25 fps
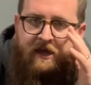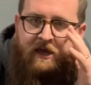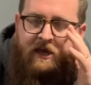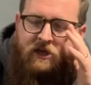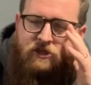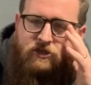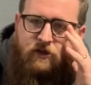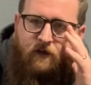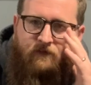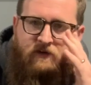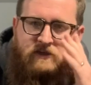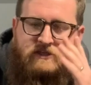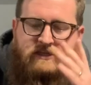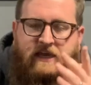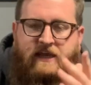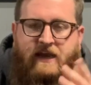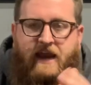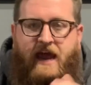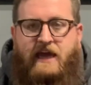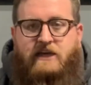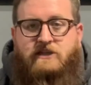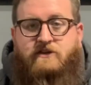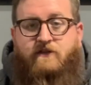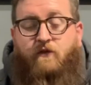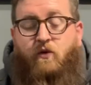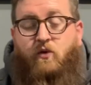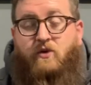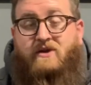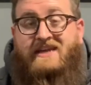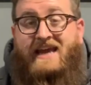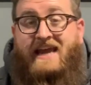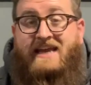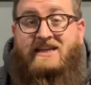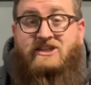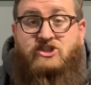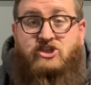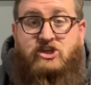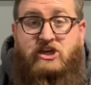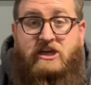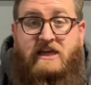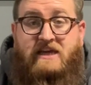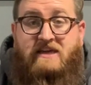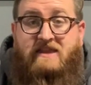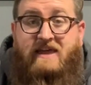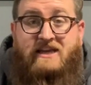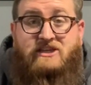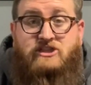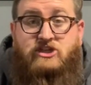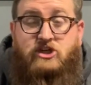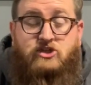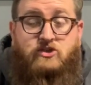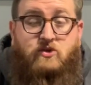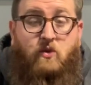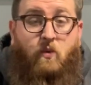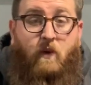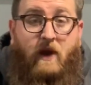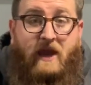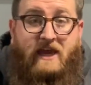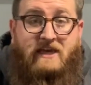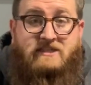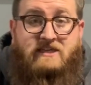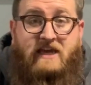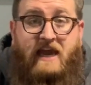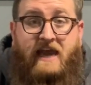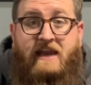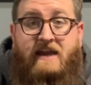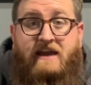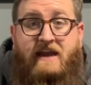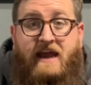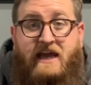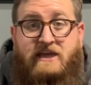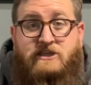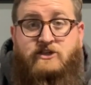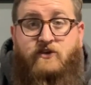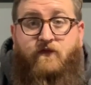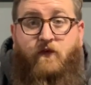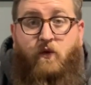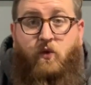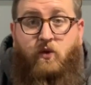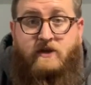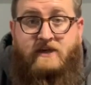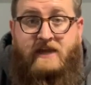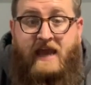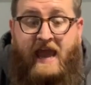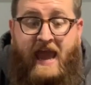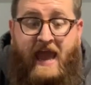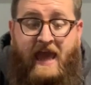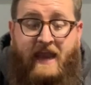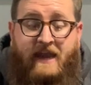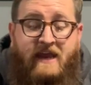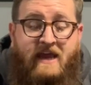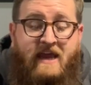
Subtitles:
So if you see an S410G, that's just a wastegated S410.